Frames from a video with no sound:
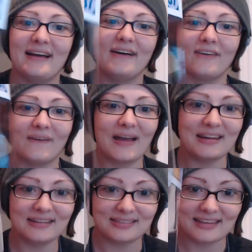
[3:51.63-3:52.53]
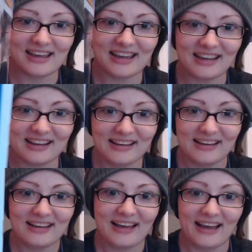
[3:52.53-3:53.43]
or anything.
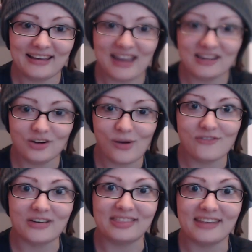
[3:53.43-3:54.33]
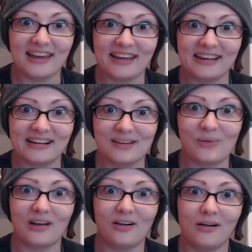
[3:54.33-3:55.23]
Can't know everything
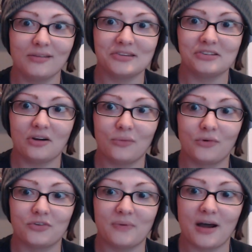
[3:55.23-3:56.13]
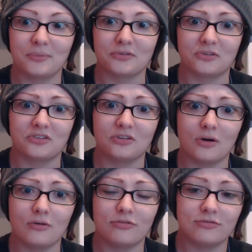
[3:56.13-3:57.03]
about all the Star Wars pops. There's
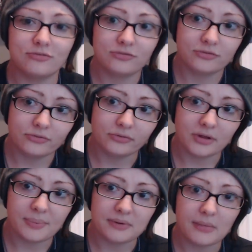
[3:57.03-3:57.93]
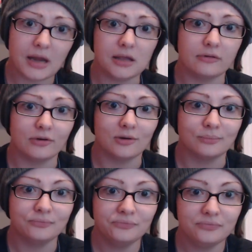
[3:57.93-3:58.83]
so flippin' many of
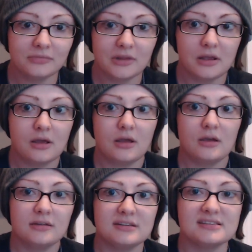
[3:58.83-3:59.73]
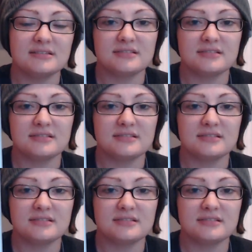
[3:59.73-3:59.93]
them. This is the